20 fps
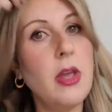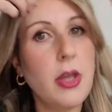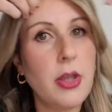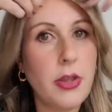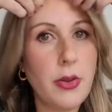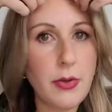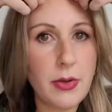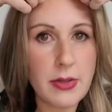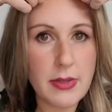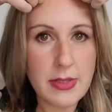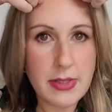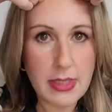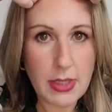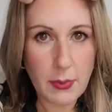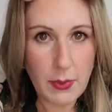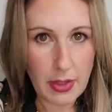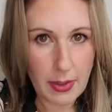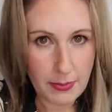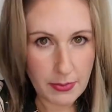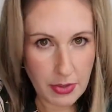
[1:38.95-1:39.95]
you can see
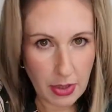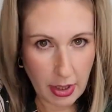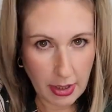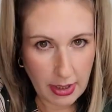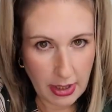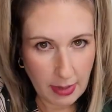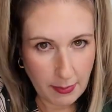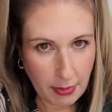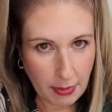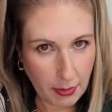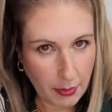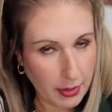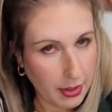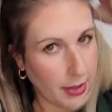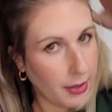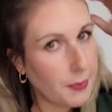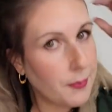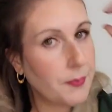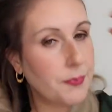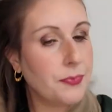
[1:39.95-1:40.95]
what I'm talking about
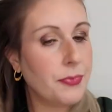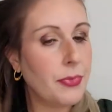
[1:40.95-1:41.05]
here.